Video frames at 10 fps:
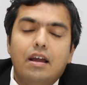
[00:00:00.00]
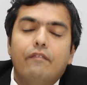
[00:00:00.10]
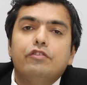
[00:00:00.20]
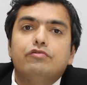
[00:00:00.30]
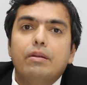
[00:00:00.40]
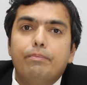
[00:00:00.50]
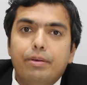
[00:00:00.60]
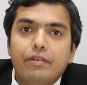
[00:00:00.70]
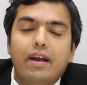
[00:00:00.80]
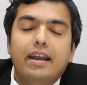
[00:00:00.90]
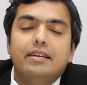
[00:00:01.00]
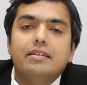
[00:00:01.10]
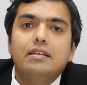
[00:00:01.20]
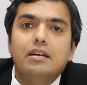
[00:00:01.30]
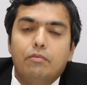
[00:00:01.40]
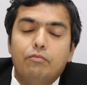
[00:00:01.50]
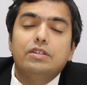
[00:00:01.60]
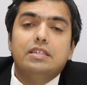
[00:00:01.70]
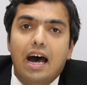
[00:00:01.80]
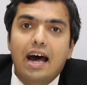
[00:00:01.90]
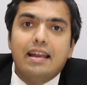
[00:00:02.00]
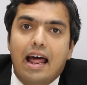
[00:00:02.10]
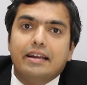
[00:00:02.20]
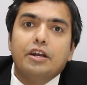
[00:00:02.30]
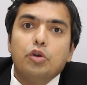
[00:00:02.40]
which are directed